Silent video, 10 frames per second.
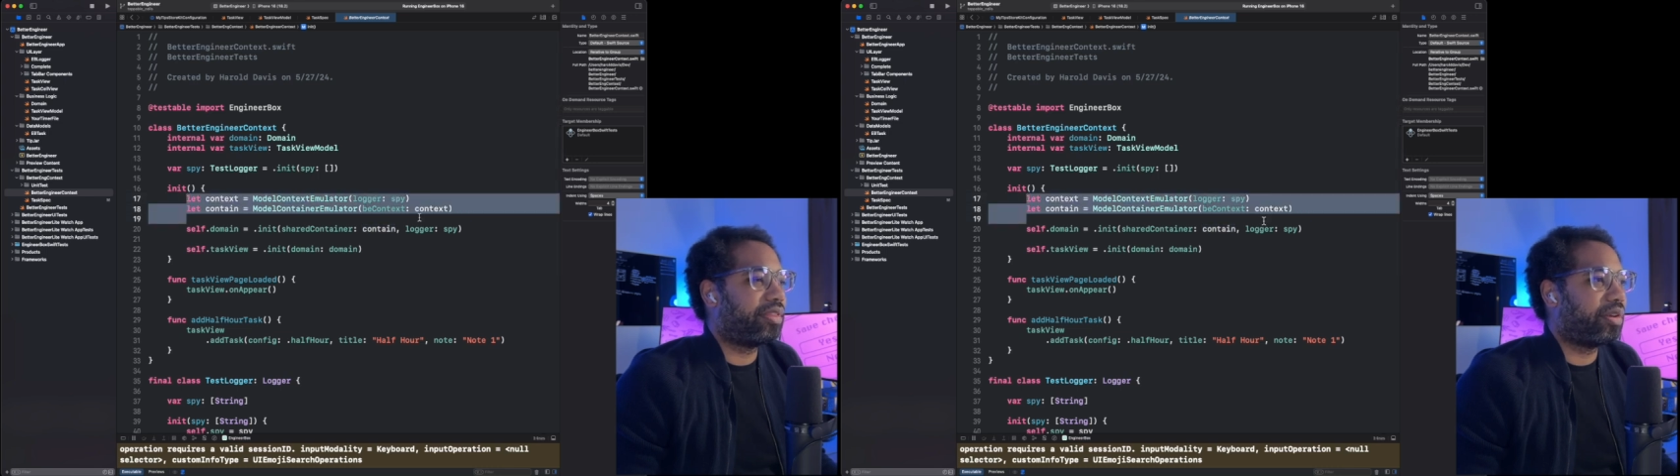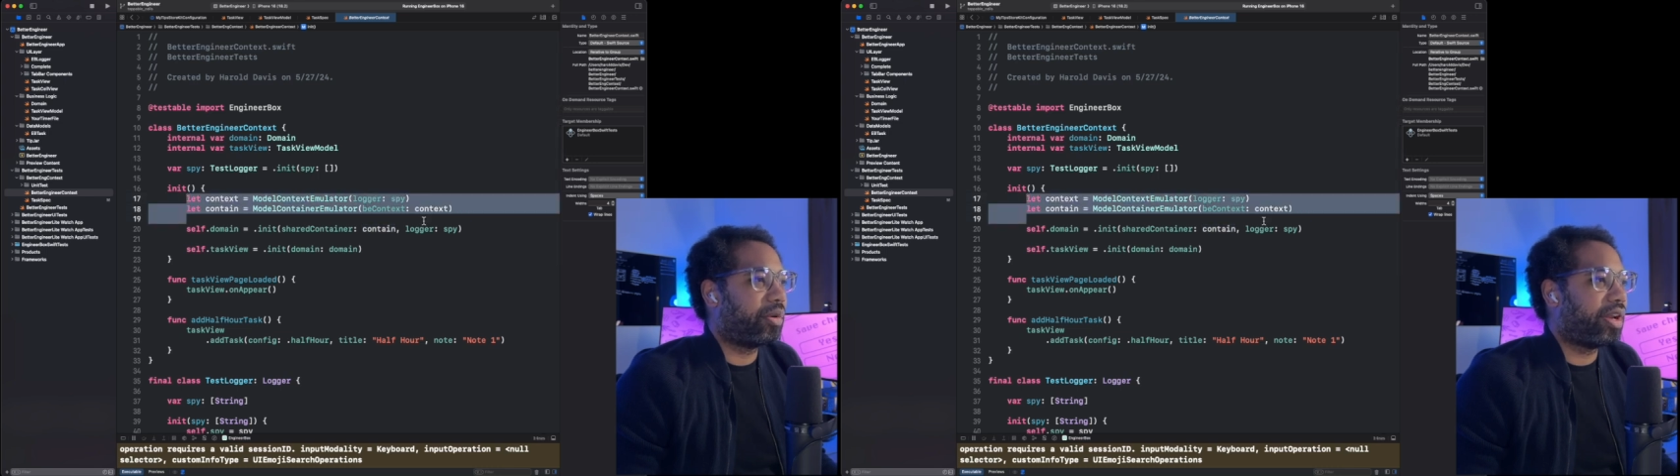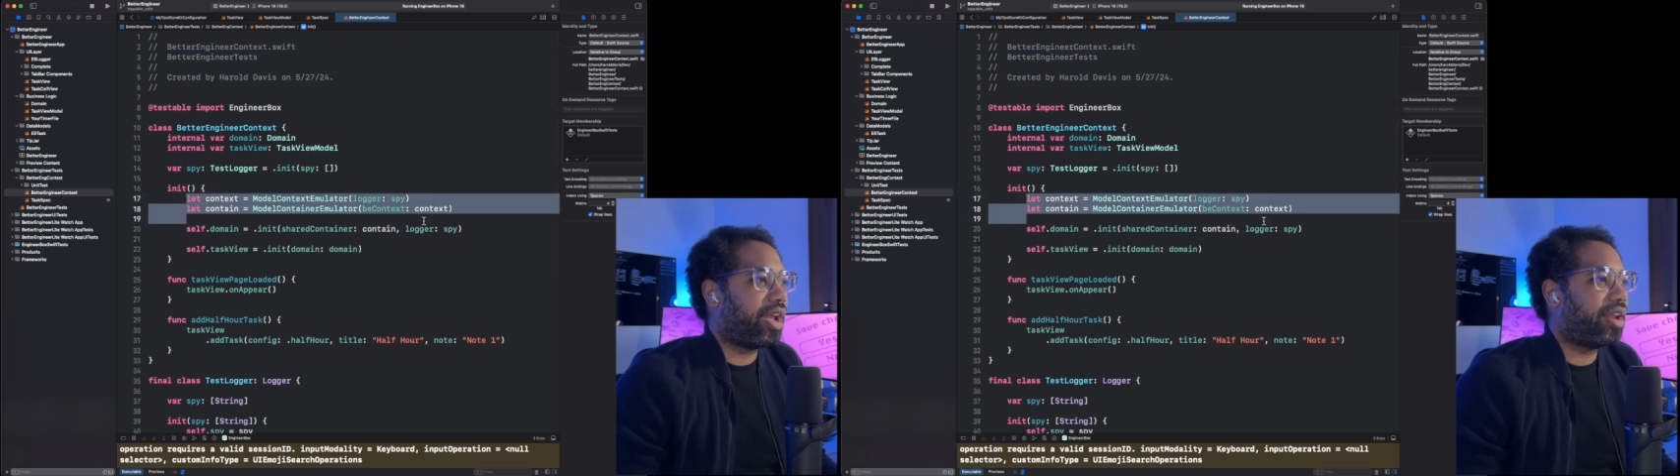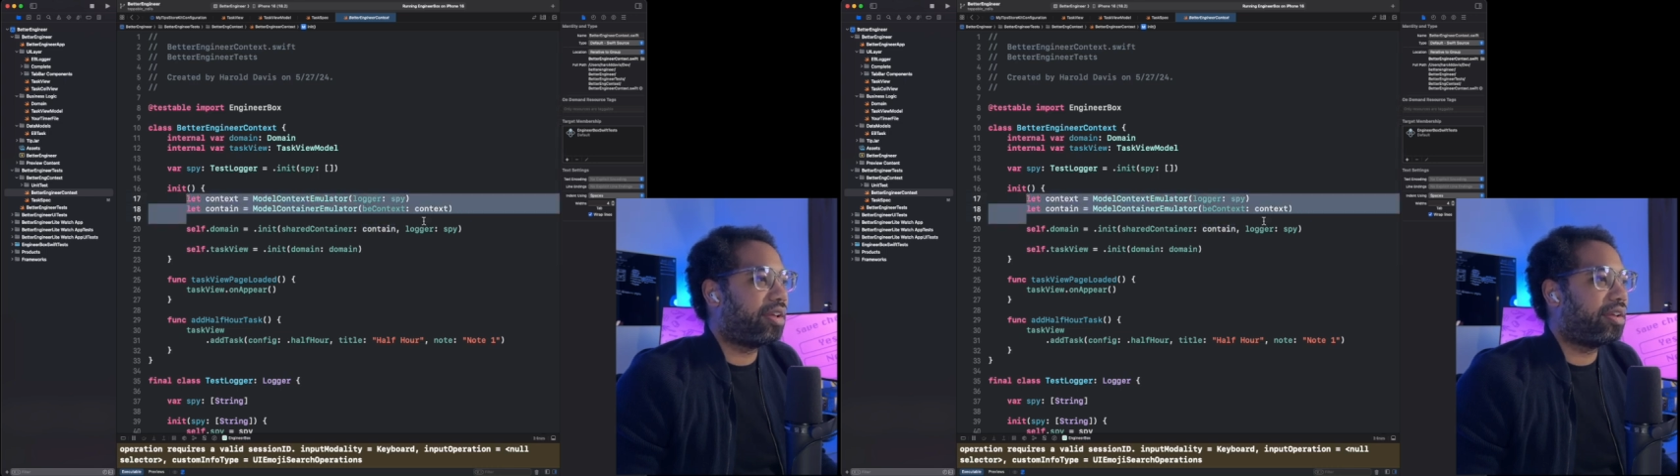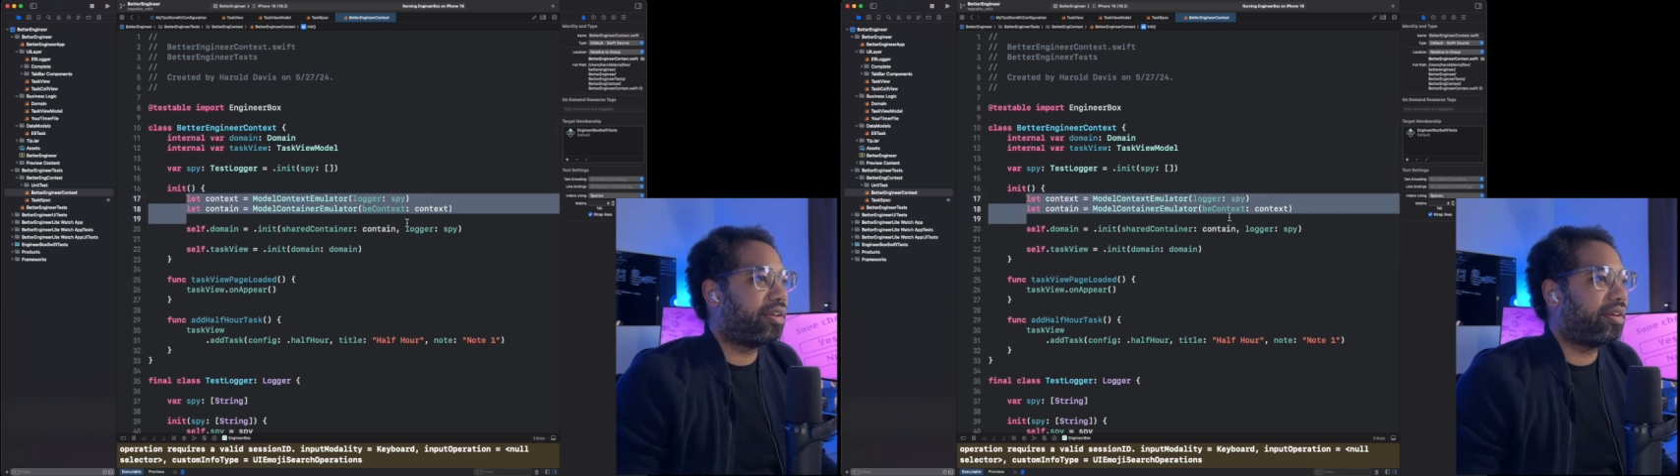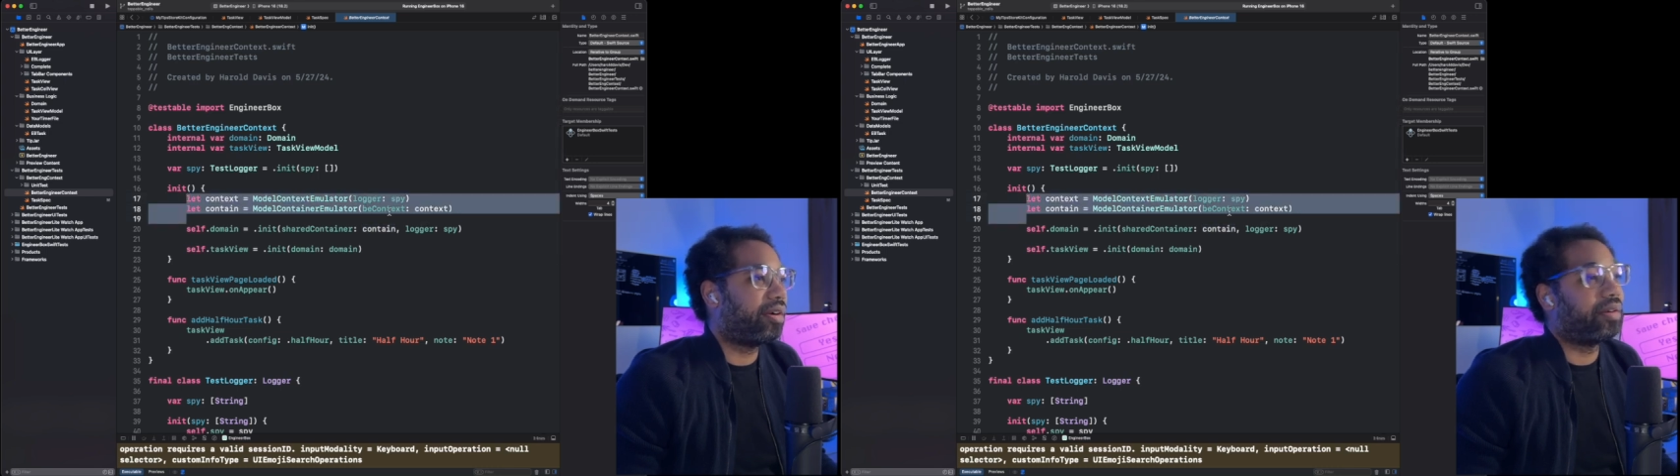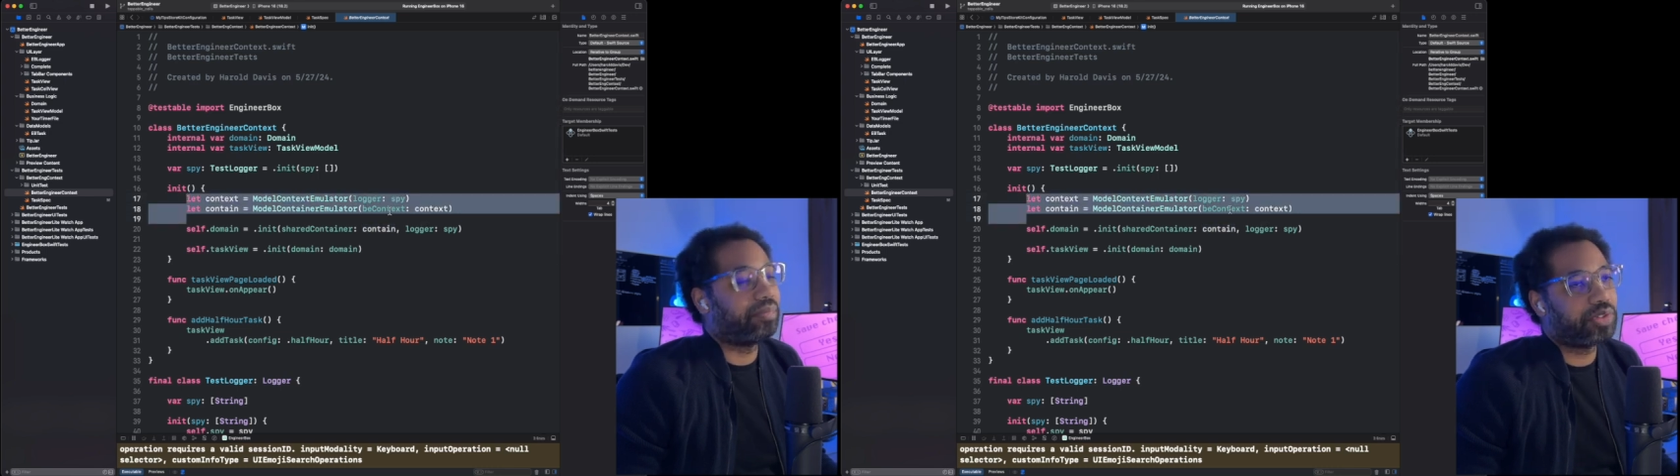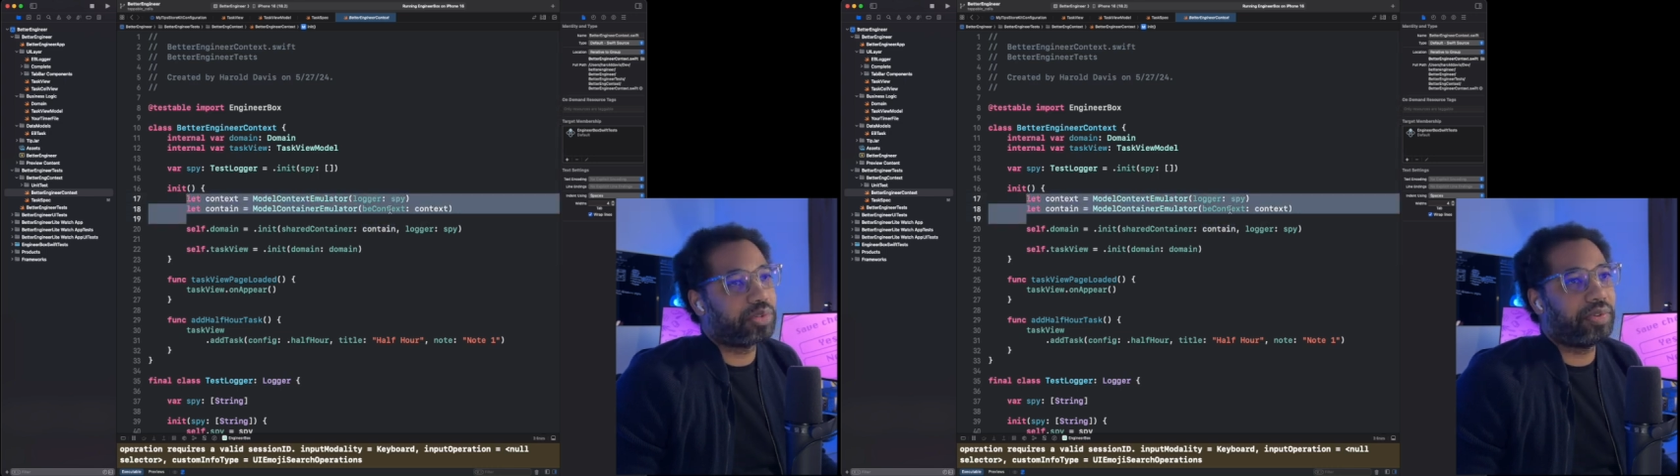core data or
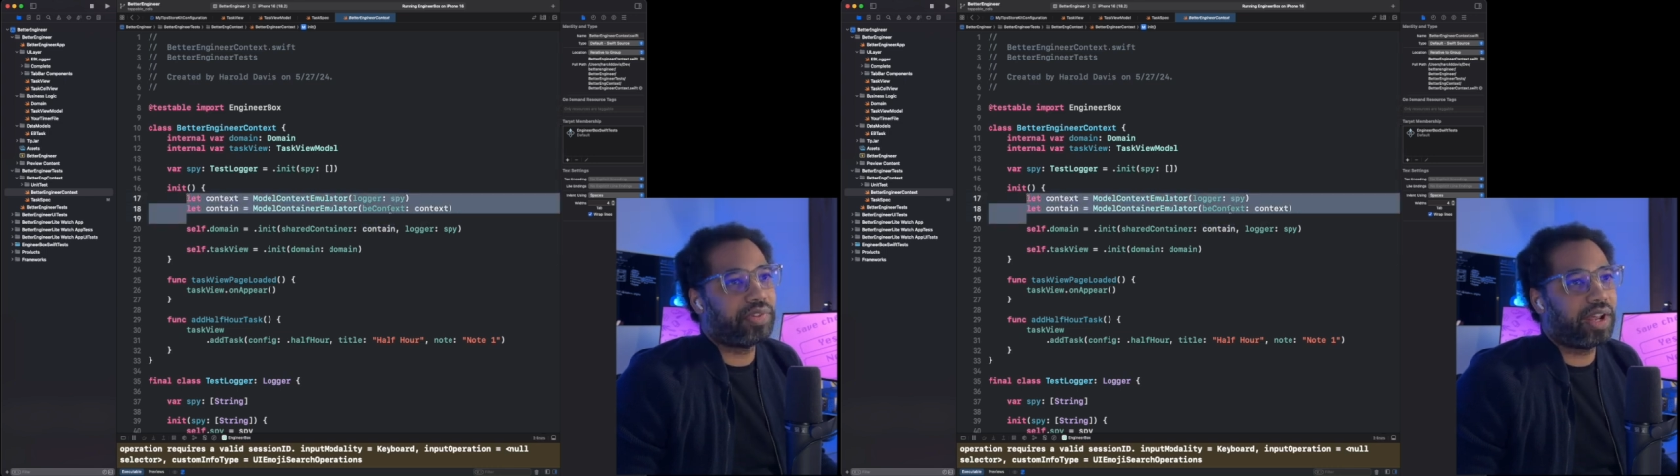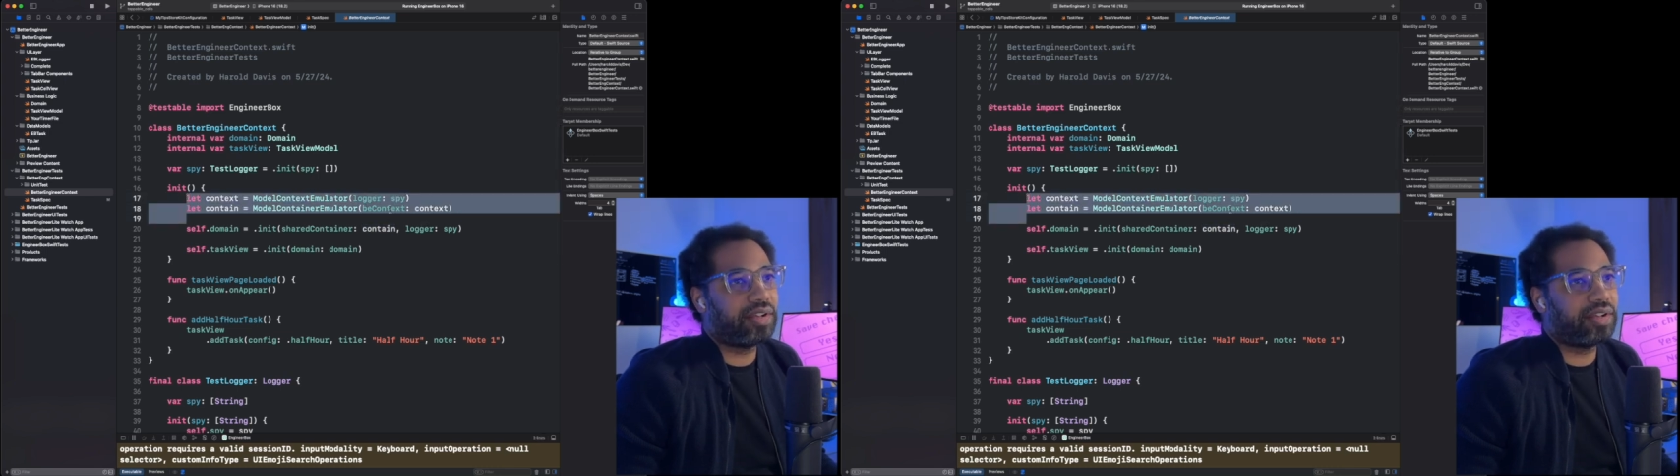Swift data,